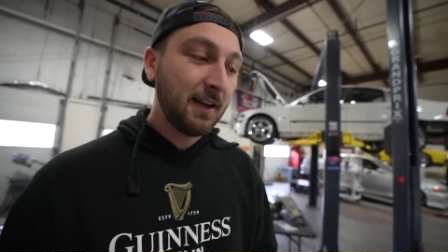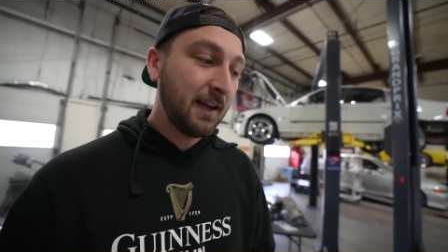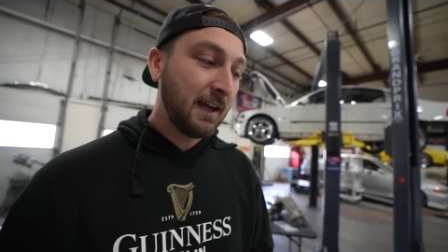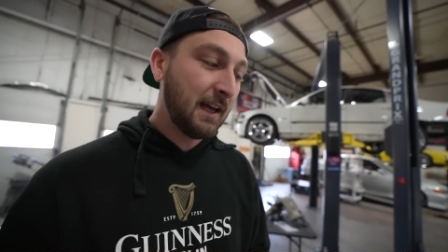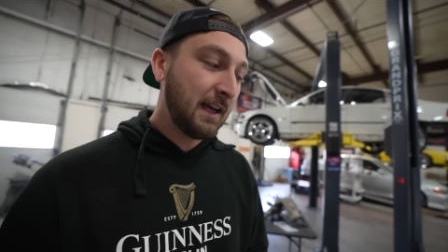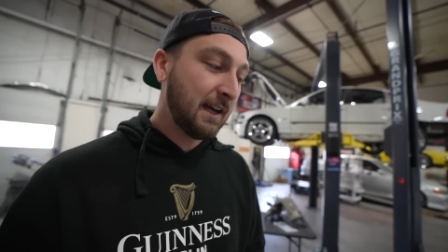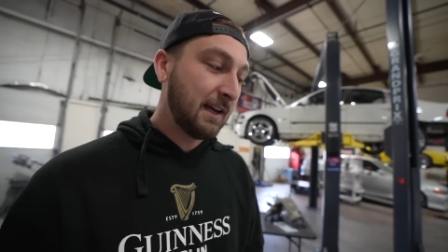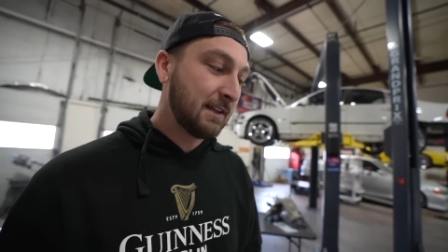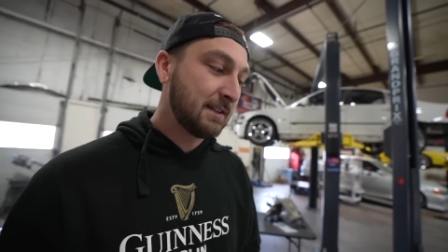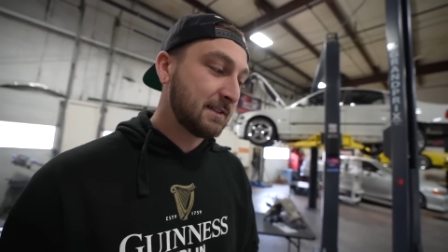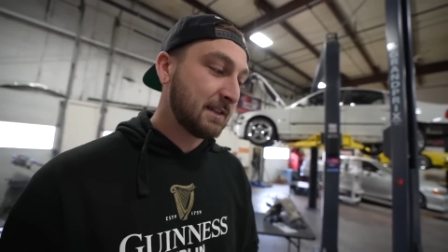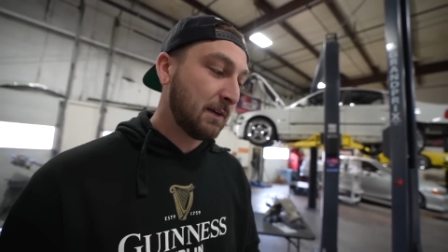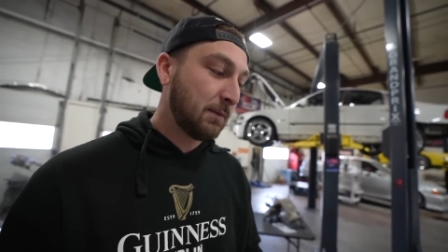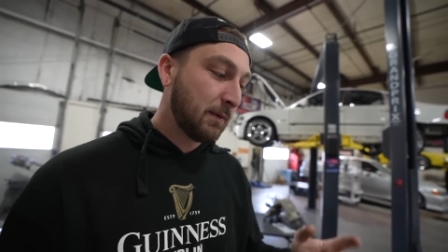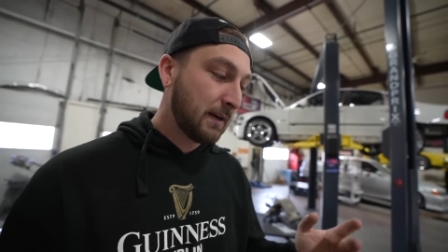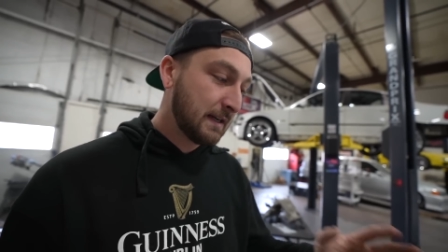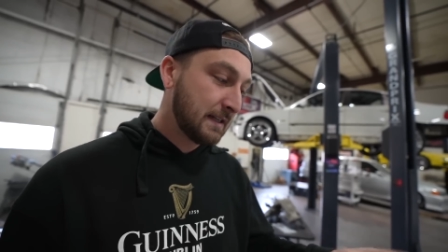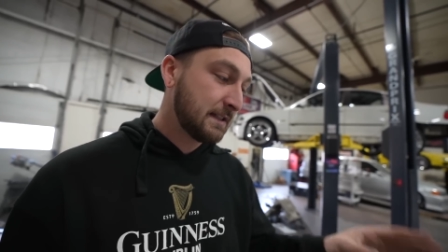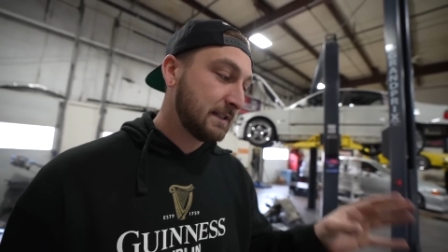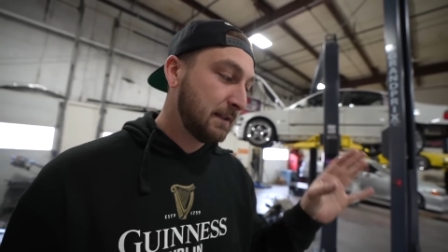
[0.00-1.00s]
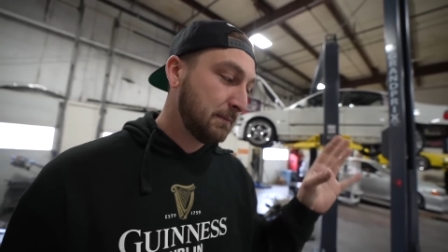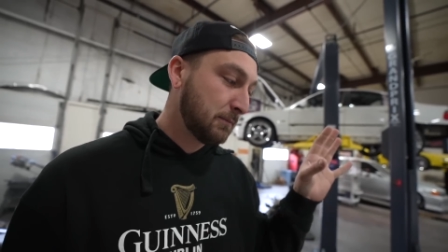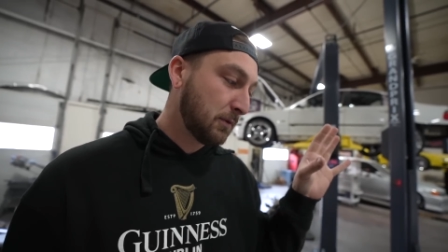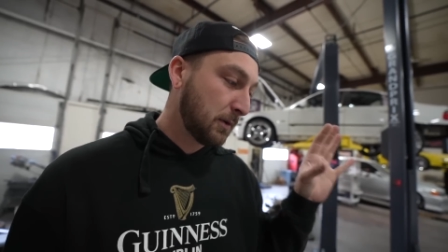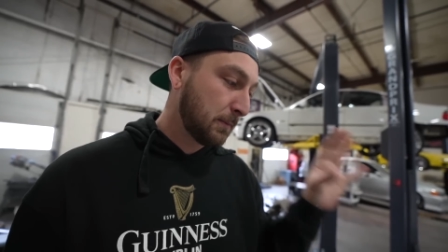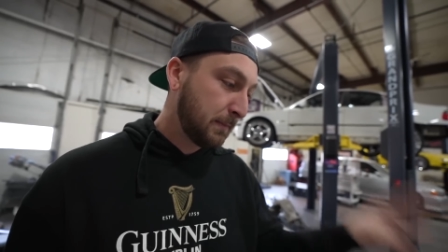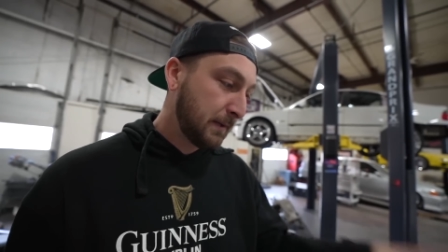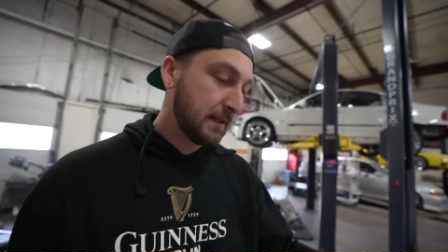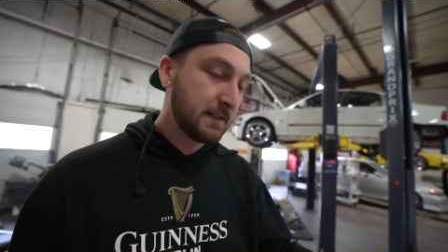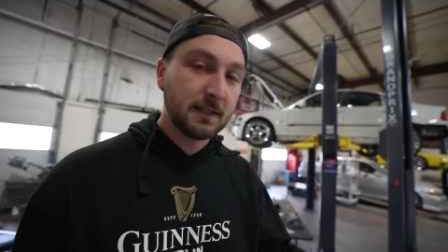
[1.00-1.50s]
and I want to see
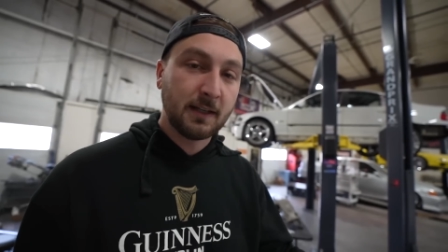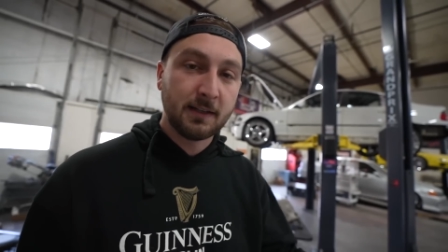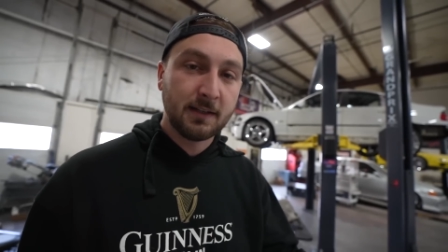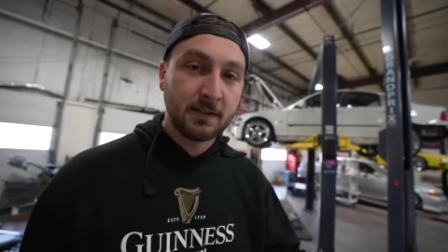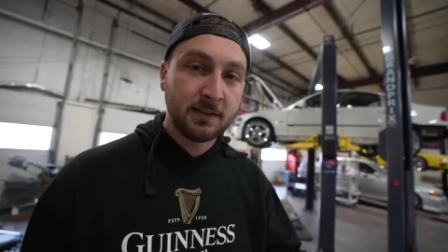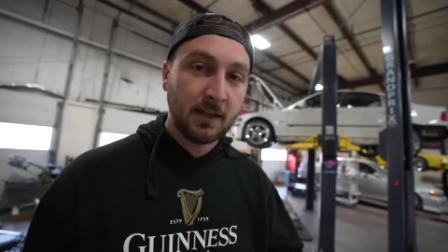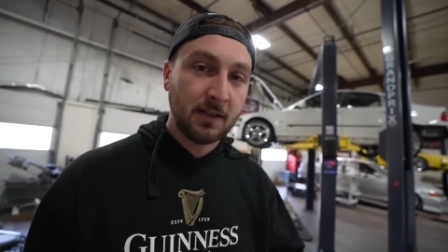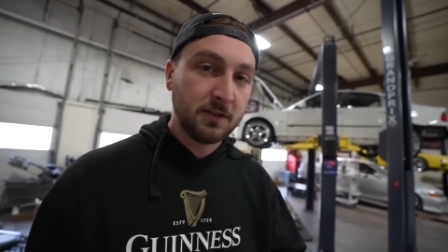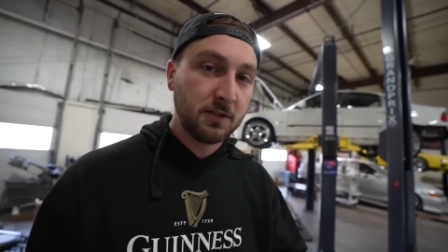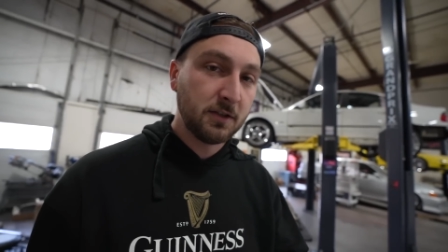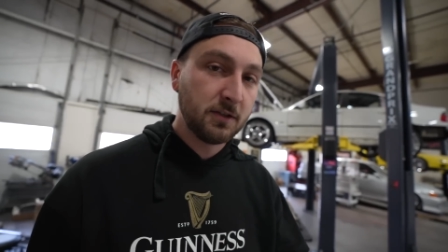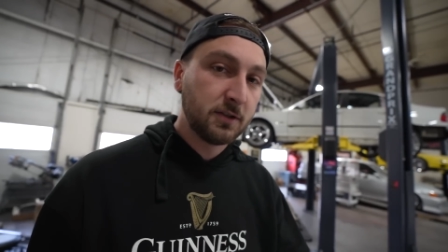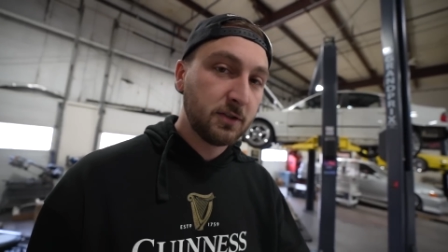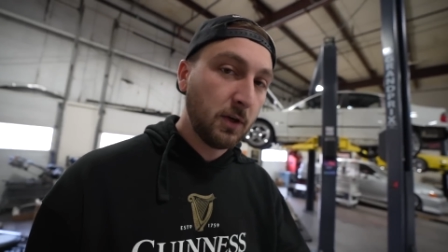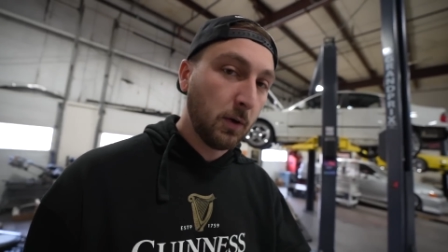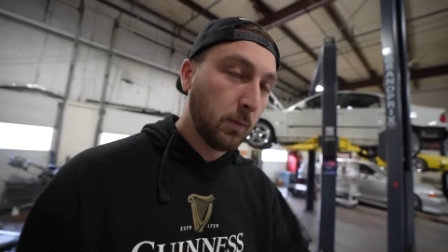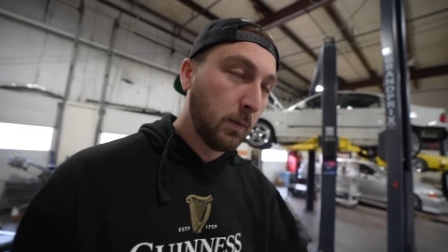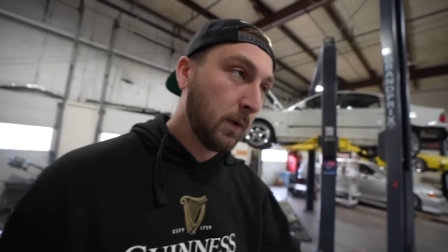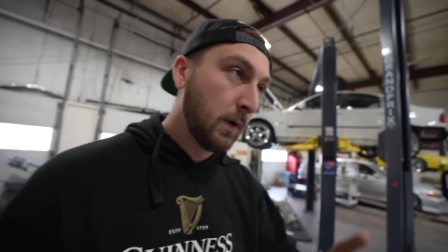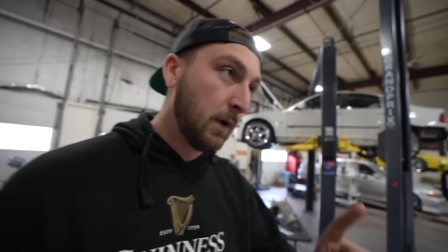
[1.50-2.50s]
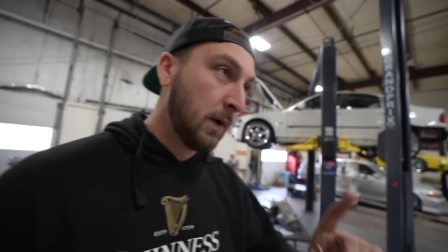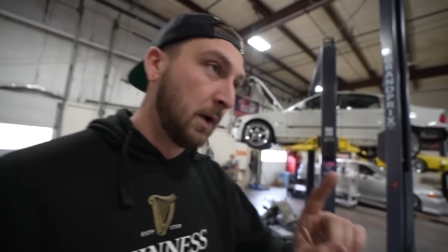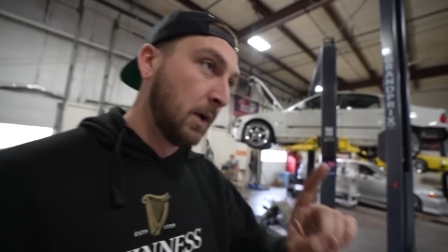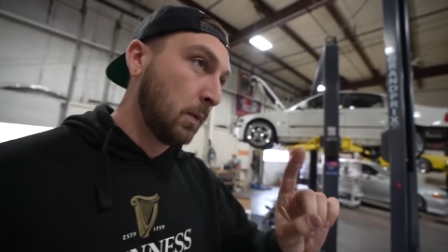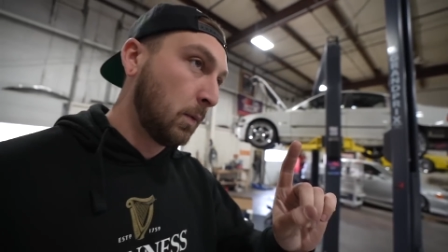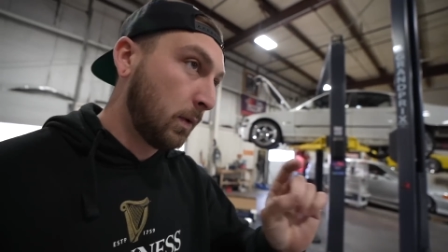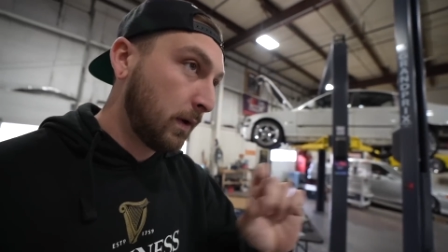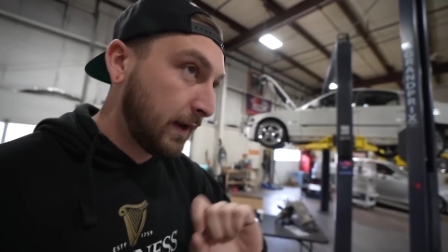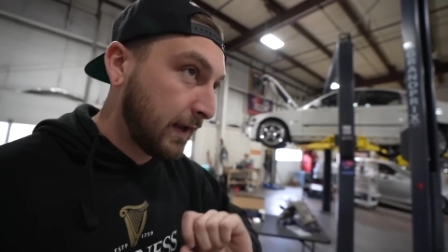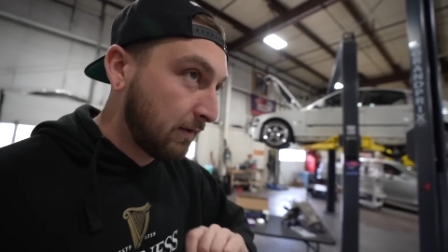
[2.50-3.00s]
more bits on this engine. So
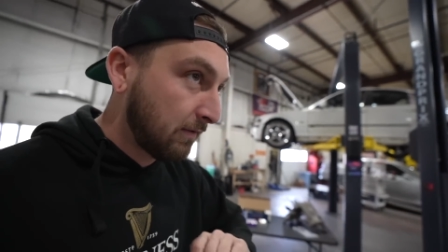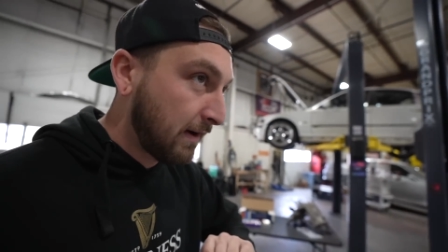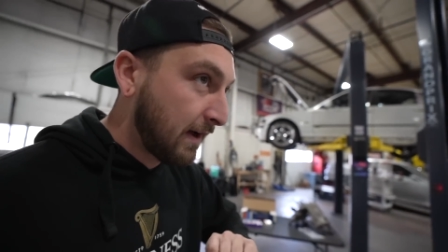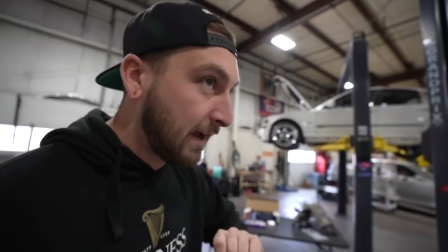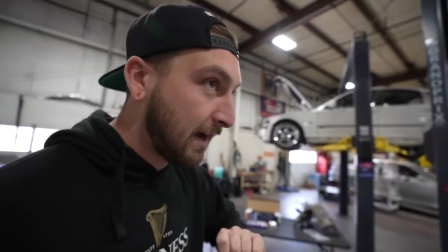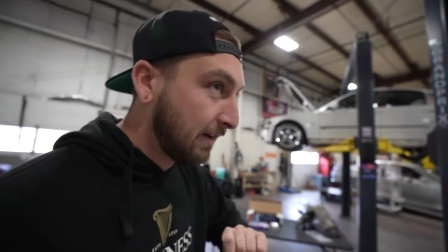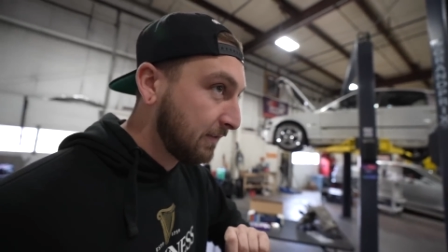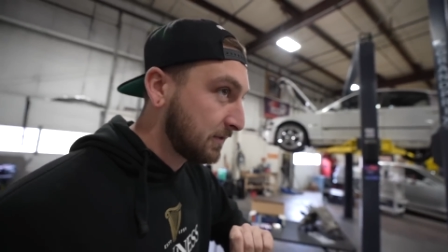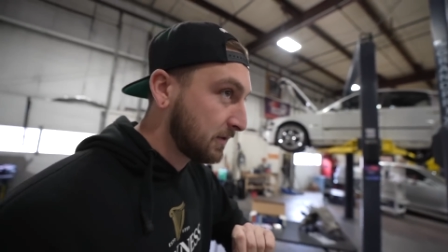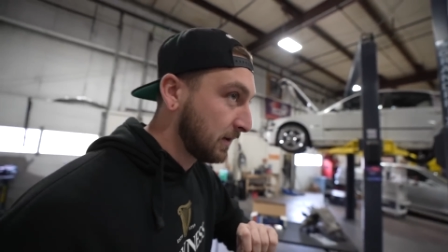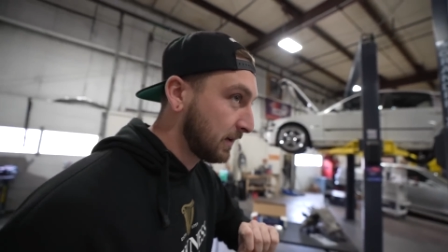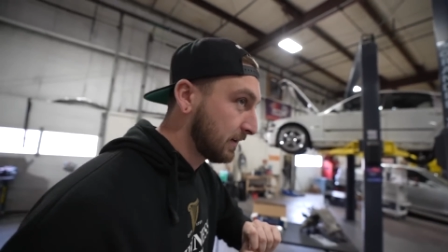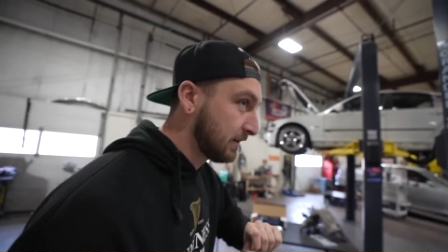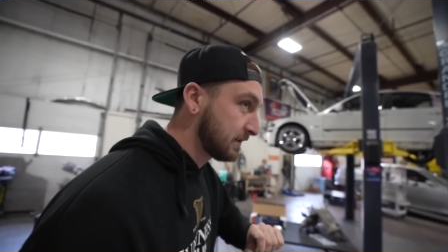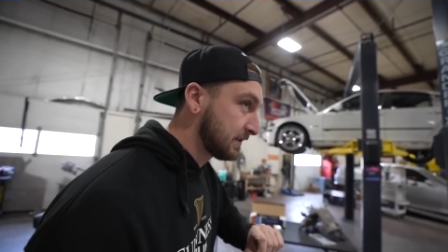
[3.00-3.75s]
we're gonna get right after it.